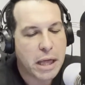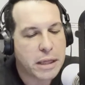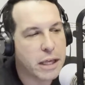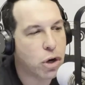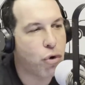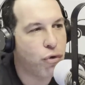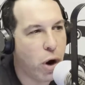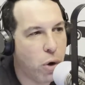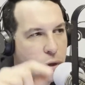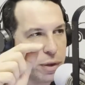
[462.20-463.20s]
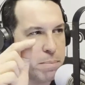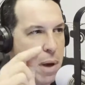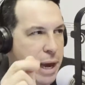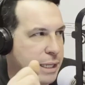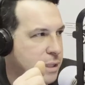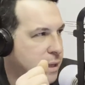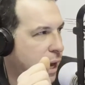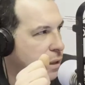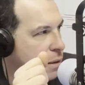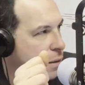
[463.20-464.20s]
The growth
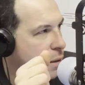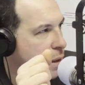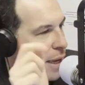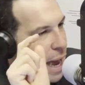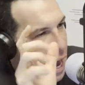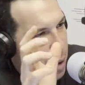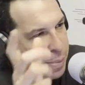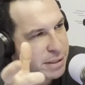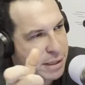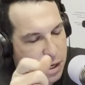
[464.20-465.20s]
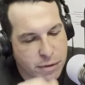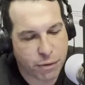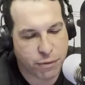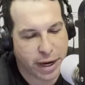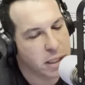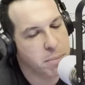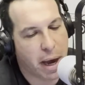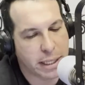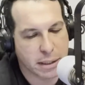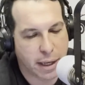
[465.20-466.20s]
mindset, the opposite of the fixed
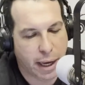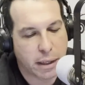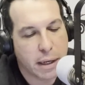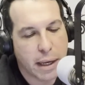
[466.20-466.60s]
mindset,